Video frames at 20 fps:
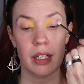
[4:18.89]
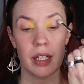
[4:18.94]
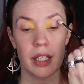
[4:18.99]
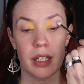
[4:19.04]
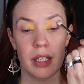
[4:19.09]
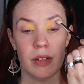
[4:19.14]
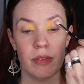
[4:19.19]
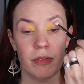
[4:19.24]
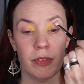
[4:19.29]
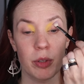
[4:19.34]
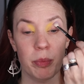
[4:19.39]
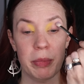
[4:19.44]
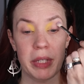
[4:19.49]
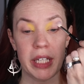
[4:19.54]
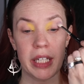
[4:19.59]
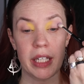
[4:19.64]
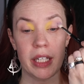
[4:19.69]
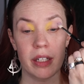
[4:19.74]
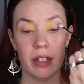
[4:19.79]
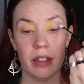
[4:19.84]
And then from
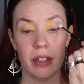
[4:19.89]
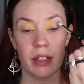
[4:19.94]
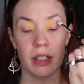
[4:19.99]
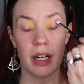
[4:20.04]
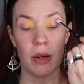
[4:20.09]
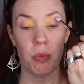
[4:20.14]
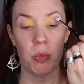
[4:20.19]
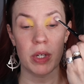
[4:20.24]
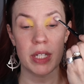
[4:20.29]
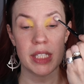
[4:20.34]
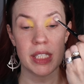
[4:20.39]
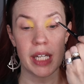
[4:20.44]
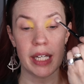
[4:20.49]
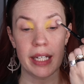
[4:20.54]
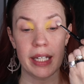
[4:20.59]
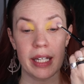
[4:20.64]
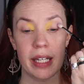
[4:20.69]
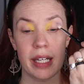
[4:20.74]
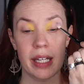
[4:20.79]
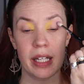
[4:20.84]
here, once I
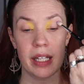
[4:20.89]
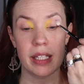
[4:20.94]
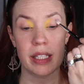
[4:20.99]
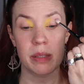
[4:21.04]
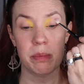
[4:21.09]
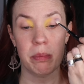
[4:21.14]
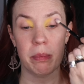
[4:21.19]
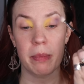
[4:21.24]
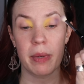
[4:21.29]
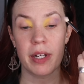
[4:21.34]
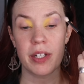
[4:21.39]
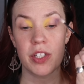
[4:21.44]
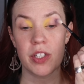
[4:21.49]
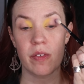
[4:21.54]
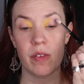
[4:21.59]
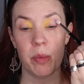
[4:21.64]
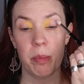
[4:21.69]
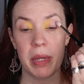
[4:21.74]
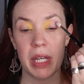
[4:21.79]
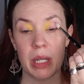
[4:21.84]
get as much
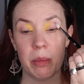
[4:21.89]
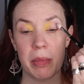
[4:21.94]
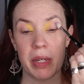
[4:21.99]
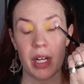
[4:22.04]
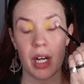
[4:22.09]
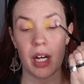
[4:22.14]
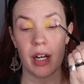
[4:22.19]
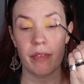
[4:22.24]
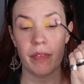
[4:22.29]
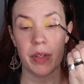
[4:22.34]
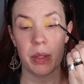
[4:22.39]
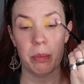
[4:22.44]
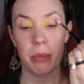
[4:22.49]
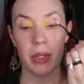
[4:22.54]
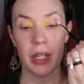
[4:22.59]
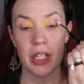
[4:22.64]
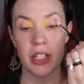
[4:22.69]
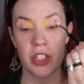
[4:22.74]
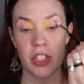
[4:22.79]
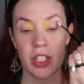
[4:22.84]
of the pigment off of the
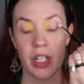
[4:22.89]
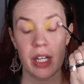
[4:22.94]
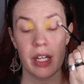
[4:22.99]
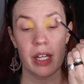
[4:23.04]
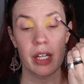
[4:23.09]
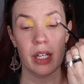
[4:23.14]
brush,